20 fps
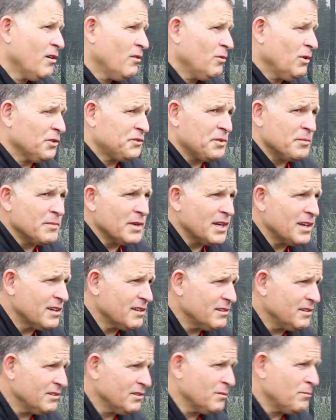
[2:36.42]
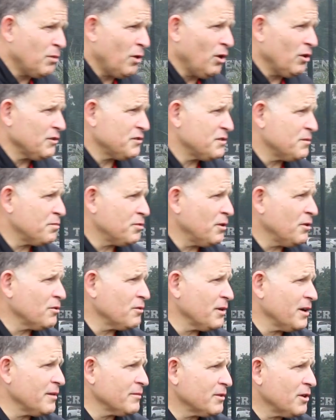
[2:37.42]
Well, to me, you know, the ball is the
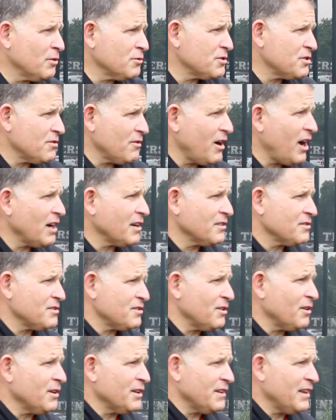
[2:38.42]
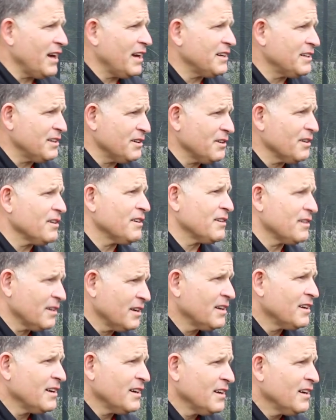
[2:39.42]
program. Coach Shiraka started that here
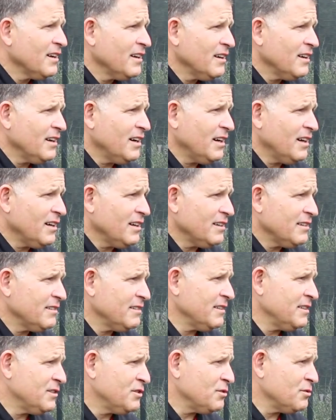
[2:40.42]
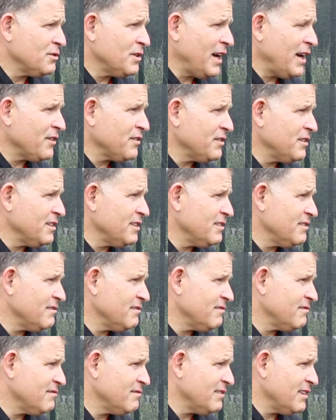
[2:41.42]
in
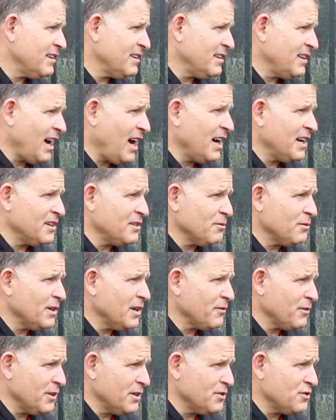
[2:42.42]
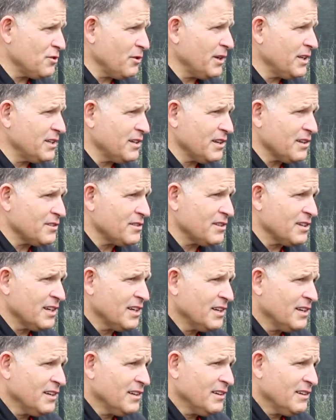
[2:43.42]
2009 or whenever he joined us.
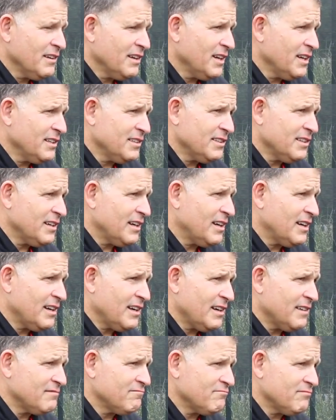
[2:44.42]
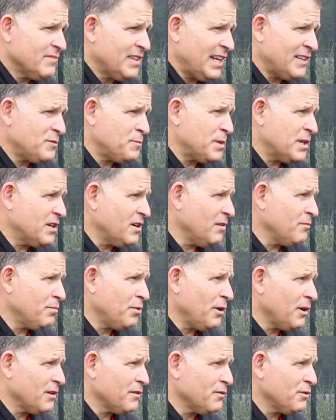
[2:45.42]
And that's become
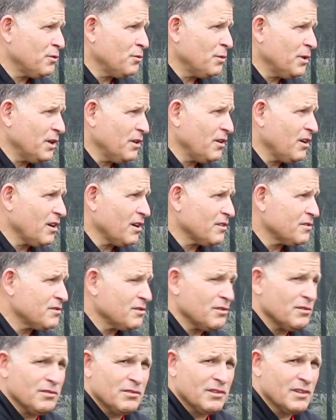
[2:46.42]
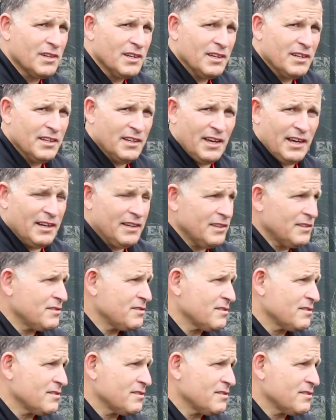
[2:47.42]
part of who we are. So, yeah,